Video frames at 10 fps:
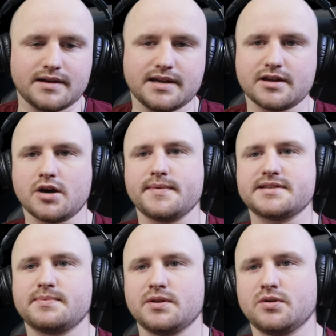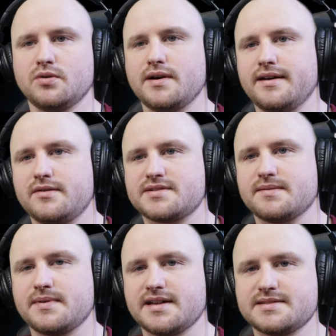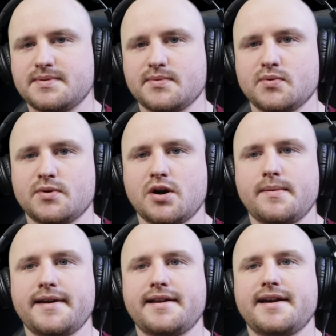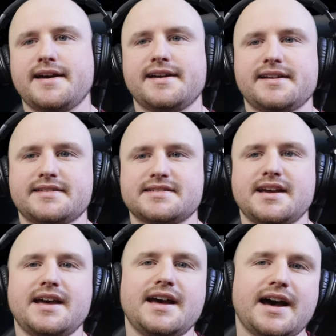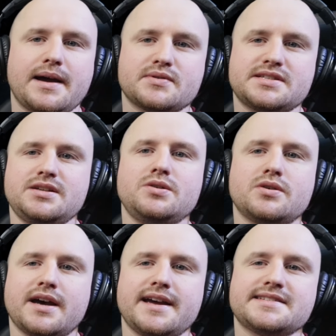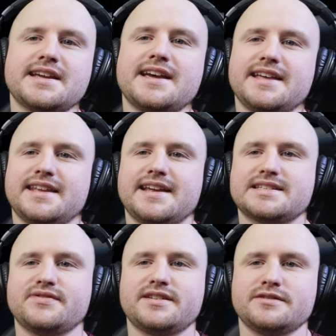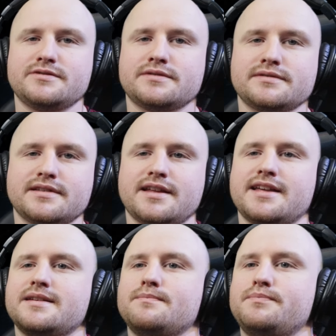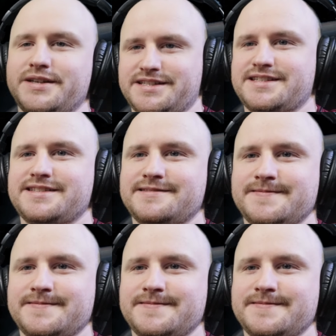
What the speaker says: Hit the comments below. I always get back to people who comment, and I will see you guys in the next video. Peace.